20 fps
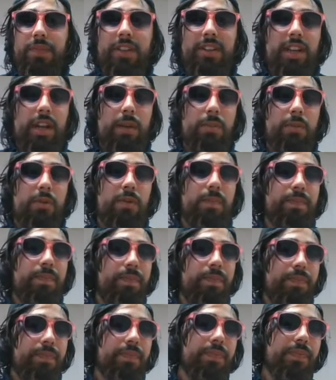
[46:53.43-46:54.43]
example.
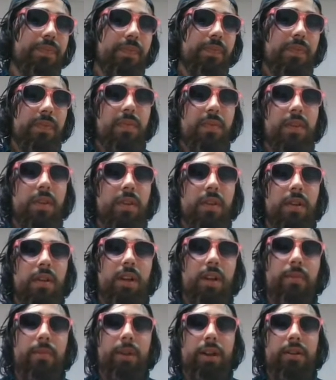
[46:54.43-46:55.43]

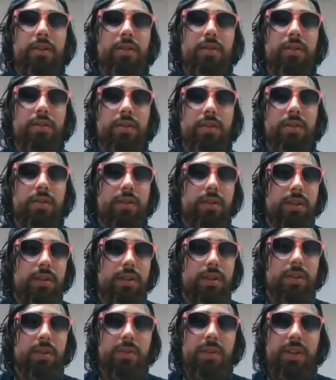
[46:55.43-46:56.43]
Okay, medical.
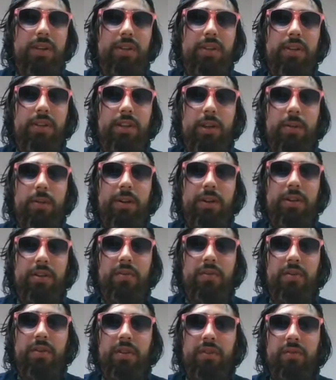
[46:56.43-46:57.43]
Diabetes
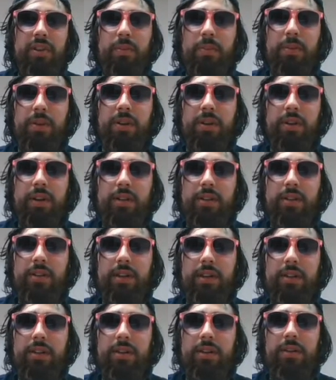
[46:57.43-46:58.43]
are running rampant in the United
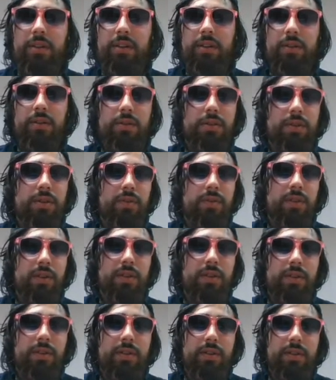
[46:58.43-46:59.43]
States. Currently, culture
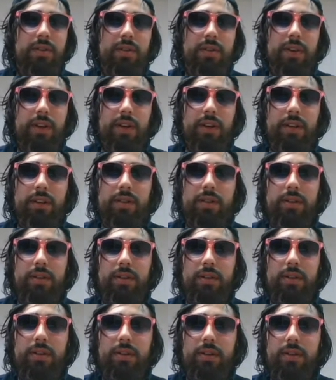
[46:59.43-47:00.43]
focus. Guys.
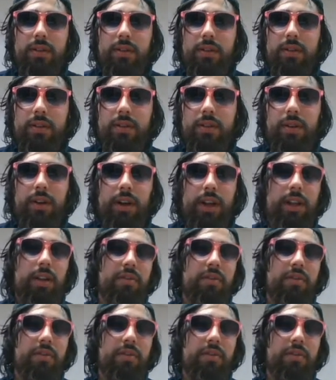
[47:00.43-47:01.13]
Okay,